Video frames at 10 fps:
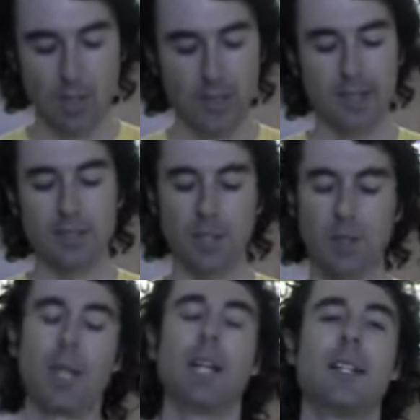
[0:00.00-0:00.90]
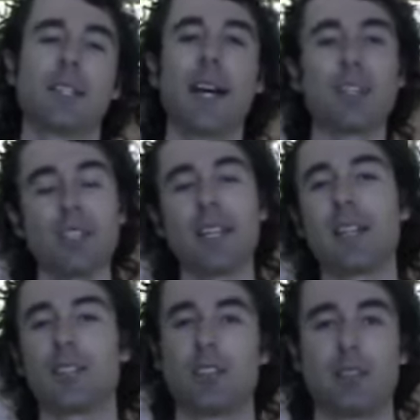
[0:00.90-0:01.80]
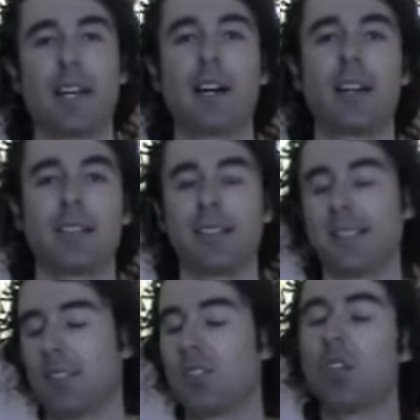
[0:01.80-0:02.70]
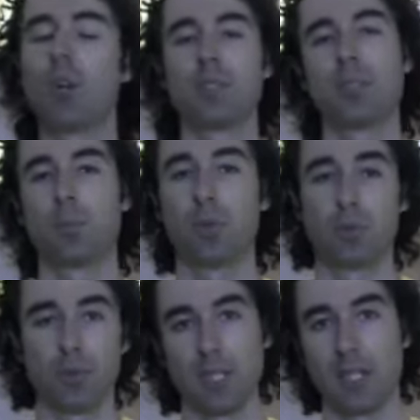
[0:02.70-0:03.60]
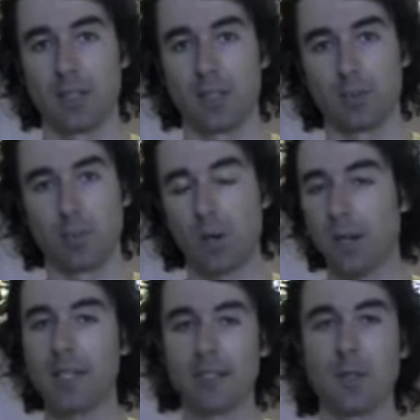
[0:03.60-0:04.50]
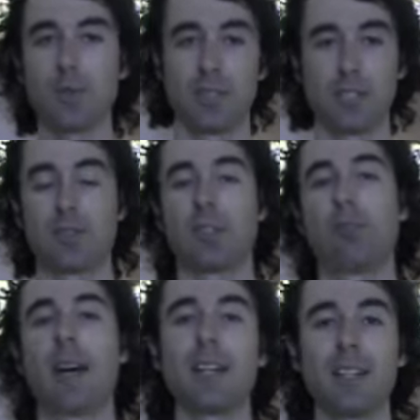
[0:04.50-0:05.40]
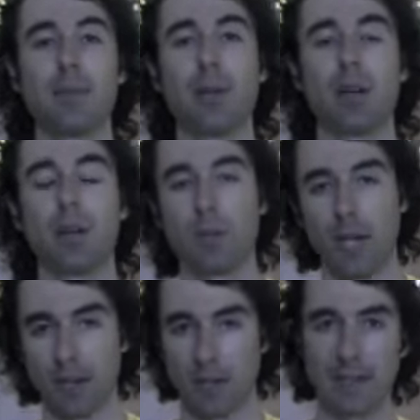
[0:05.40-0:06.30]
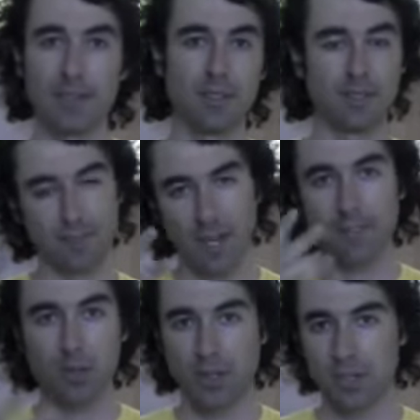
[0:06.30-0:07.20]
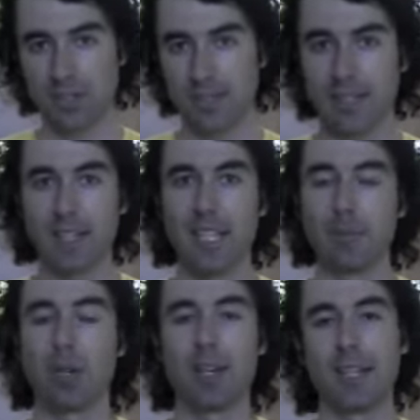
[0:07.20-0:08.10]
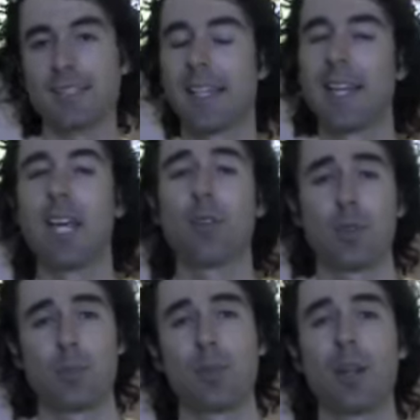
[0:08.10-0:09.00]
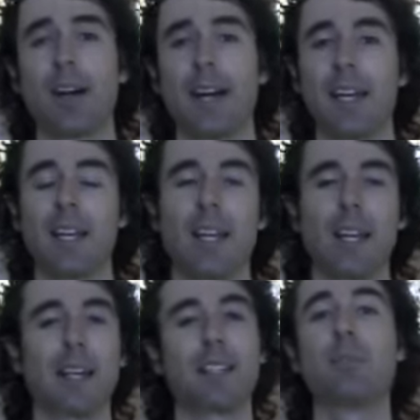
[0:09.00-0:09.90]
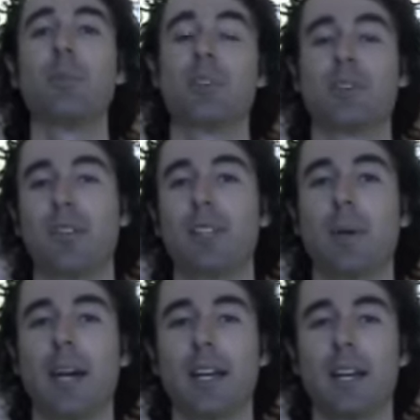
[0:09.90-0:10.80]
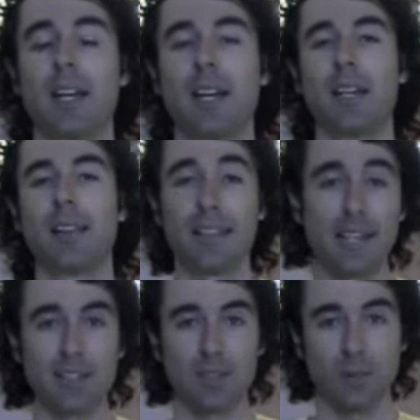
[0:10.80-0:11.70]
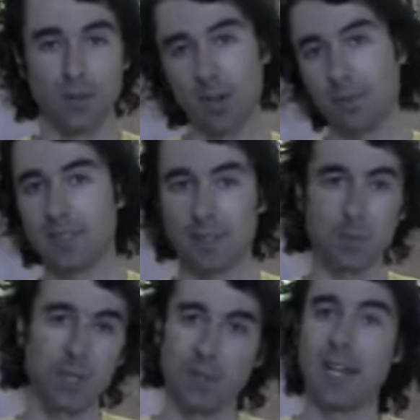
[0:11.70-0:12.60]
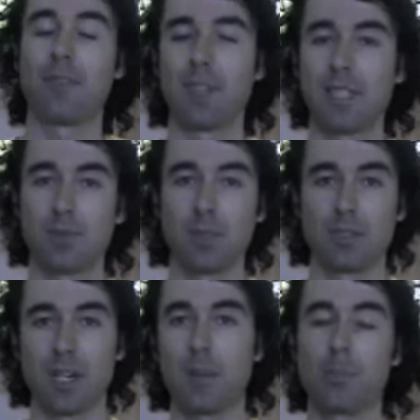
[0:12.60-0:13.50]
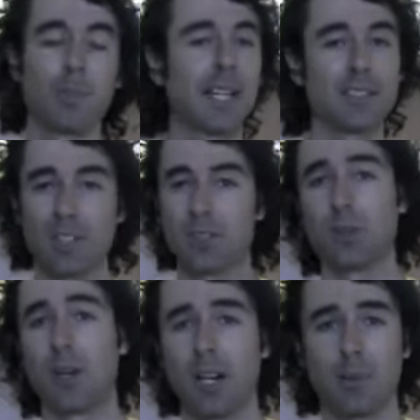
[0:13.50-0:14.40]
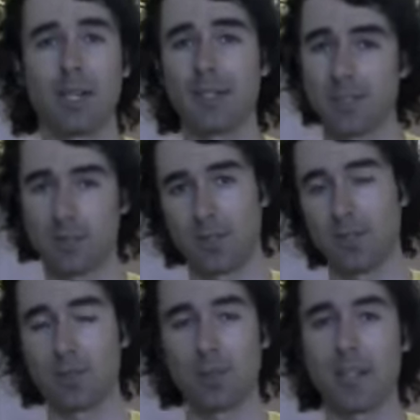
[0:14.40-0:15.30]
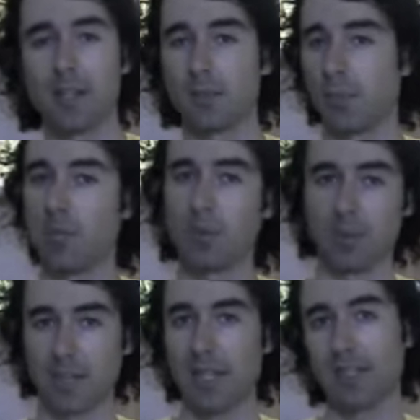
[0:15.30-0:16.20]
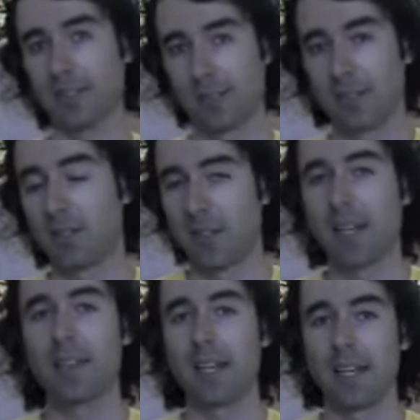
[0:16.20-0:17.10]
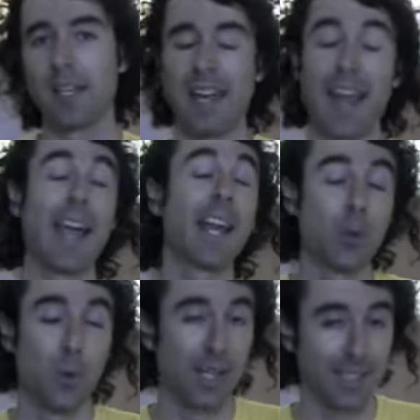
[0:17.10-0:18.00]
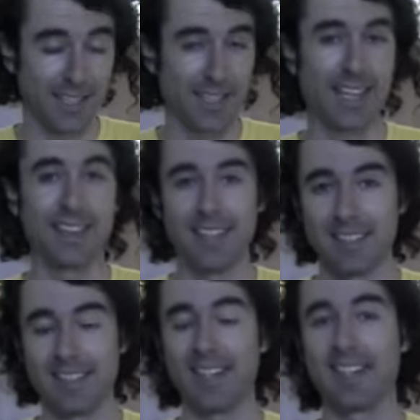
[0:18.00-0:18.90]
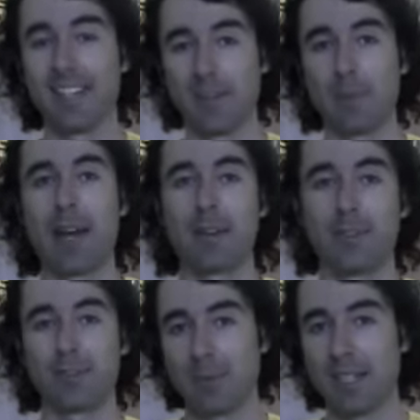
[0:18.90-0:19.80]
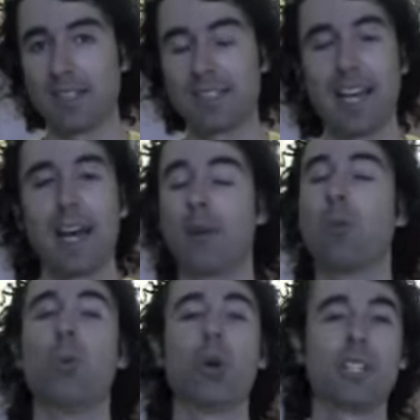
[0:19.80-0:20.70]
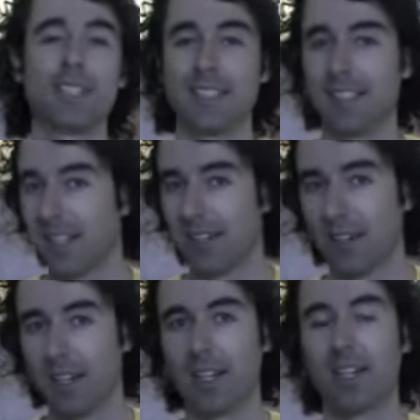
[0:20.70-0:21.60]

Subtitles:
Okay, so to actually get a survey out like this, it's so simple, it's ridiculous. All I did was literally write an email. I listed 5 questions in that email and I said hit reply and give me your feedback. Now that's obviously when you have a list built up, but that's not too hard. My list, 3,000 people, you can get that, anyone can get that done in a matter of months, at worst a year,